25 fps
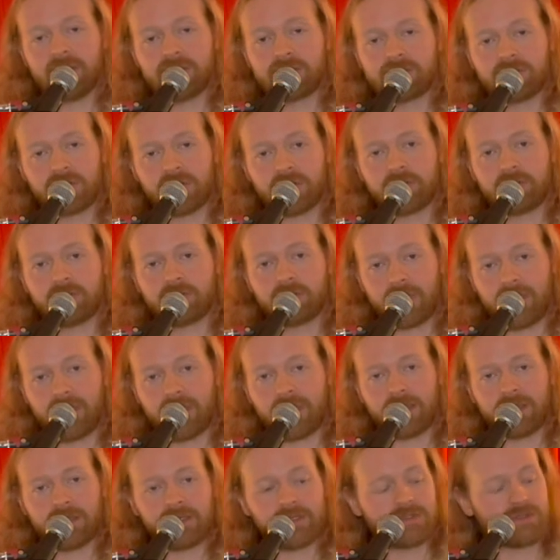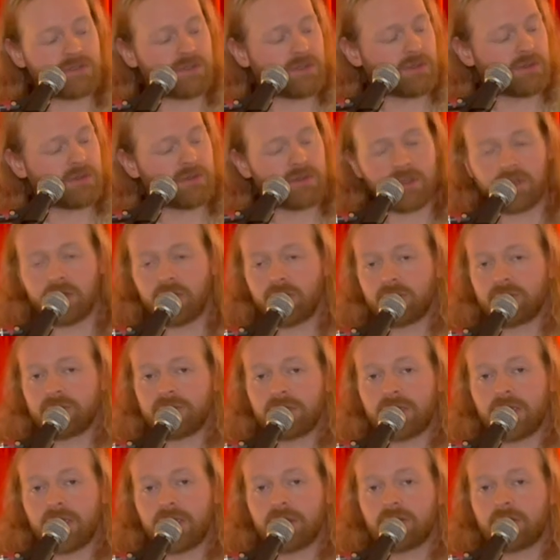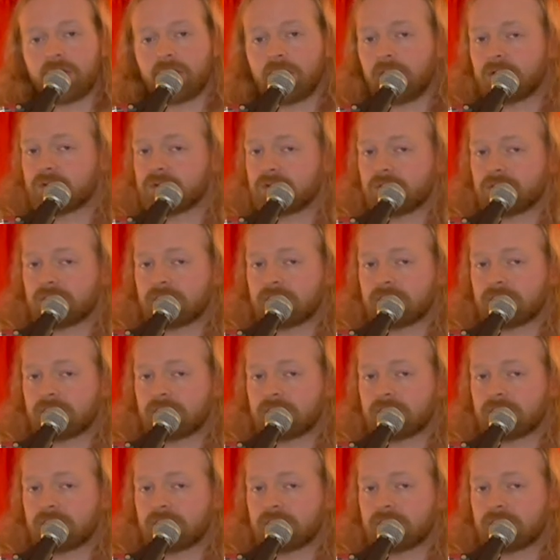E string. And all together, that sounds like this.